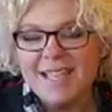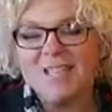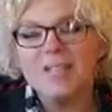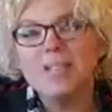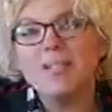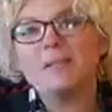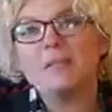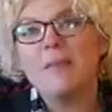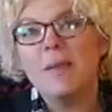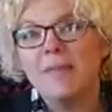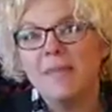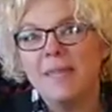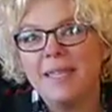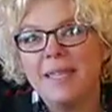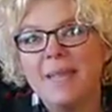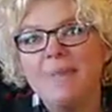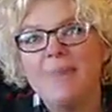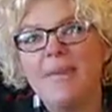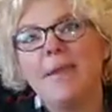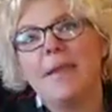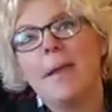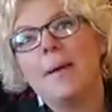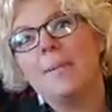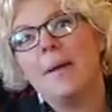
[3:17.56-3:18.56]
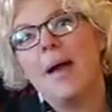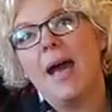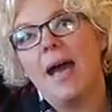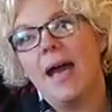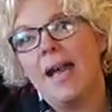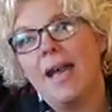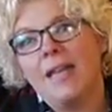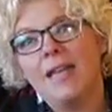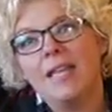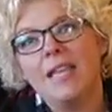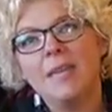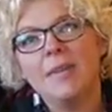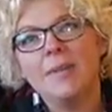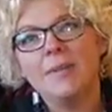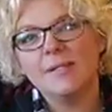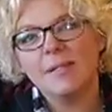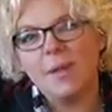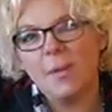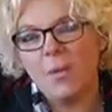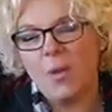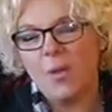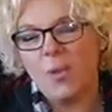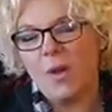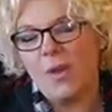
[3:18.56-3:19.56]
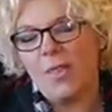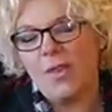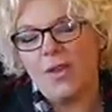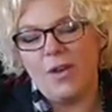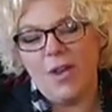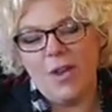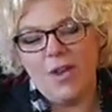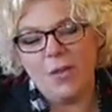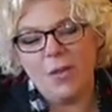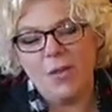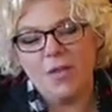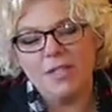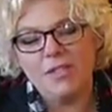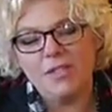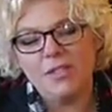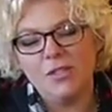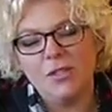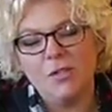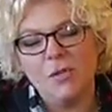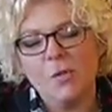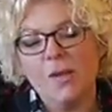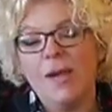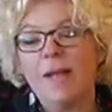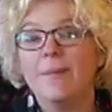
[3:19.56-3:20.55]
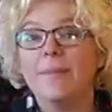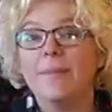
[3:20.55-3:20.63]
Just maybe keep it up high, keep it somewhere where they're not going to